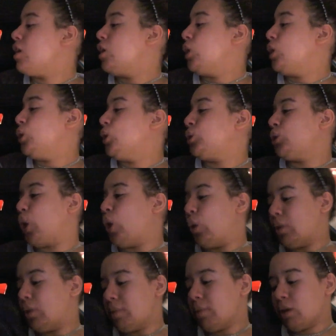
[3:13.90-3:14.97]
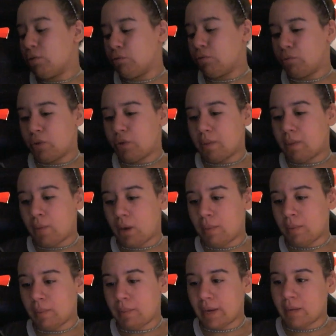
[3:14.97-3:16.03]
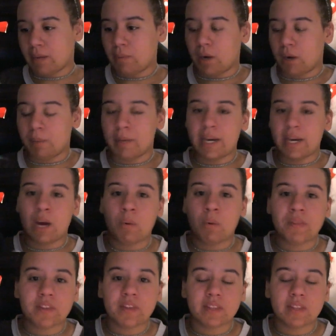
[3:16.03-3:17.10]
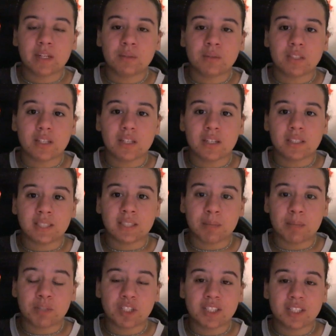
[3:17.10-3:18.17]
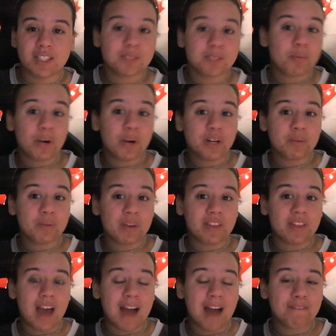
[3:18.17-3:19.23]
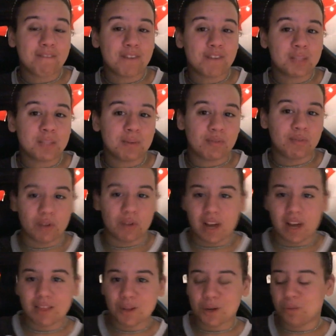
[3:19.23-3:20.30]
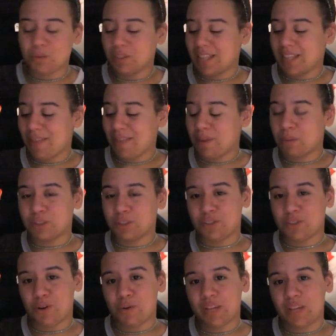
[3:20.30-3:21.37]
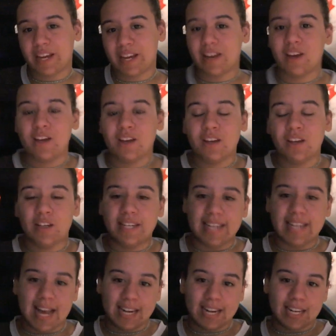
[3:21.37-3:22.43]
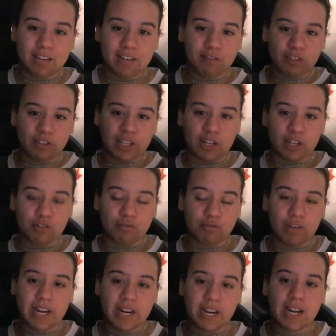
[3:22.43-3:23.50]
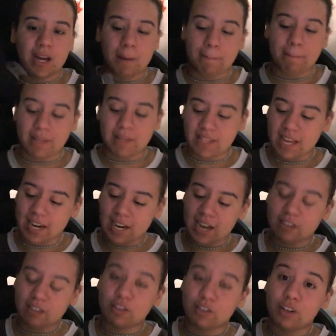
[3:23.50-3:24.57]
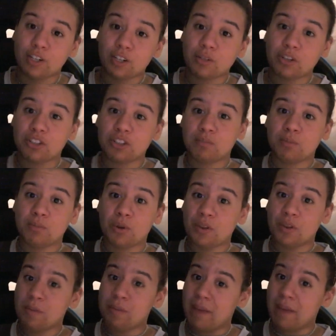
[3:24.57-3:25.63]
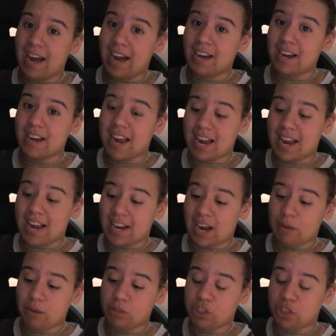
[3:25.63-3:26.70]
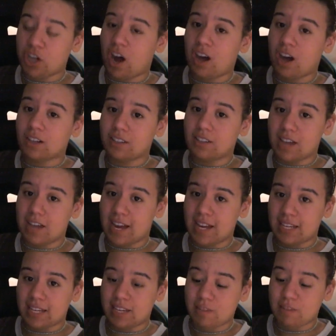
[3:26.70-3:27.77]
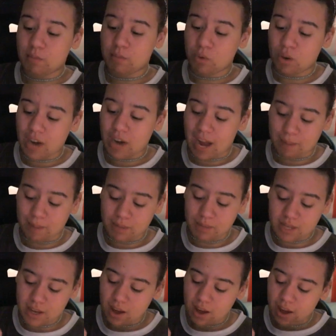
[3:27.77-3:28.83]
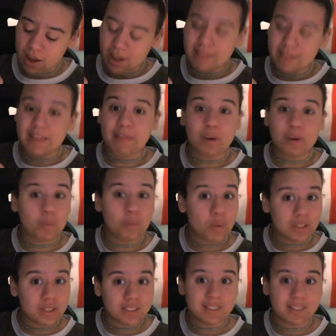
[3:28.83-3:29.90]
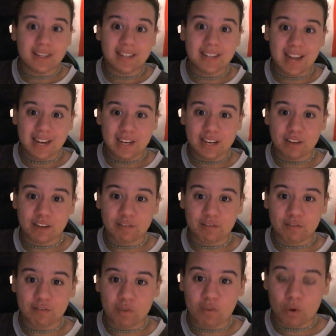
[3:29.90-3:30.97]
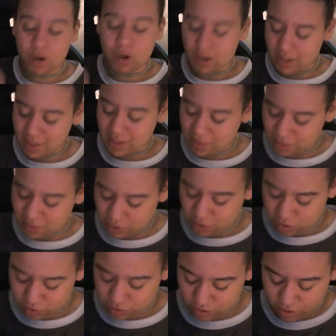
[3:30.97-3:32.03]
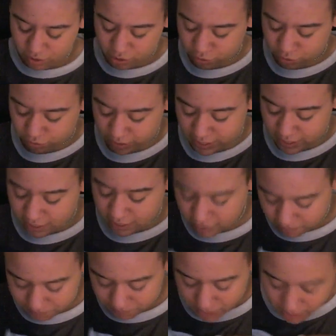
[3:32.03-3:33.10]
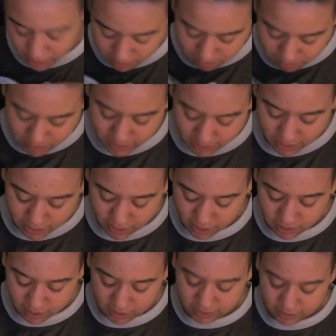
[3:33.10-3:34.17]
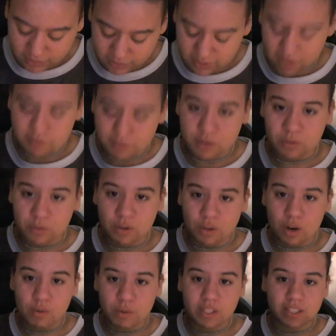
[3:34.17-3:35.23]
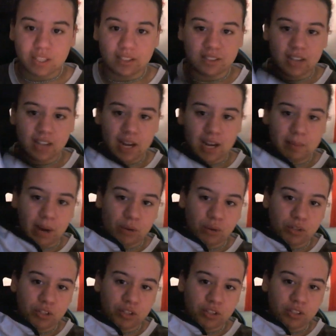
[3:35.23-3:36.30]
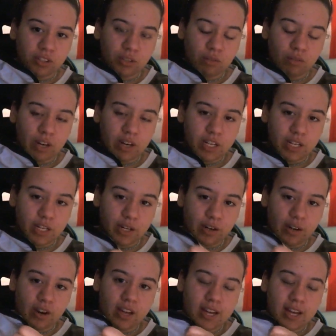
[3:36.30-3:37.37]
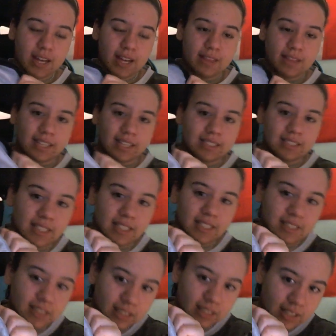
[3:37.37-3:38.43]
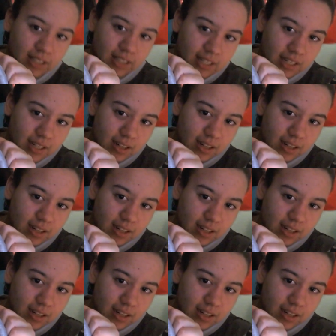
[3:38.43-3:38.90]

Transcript: So let me go through compartment by compartment. Now, one thing that I was exceptionally disappointed with at first before I looked was that there was no, like, netting for, like, a drink. But then I started to explore the bag, and I was shocked and even more happy that there wasn't a netting for the drink, because if you go into the side pouches, you'll see right here that it's insulated,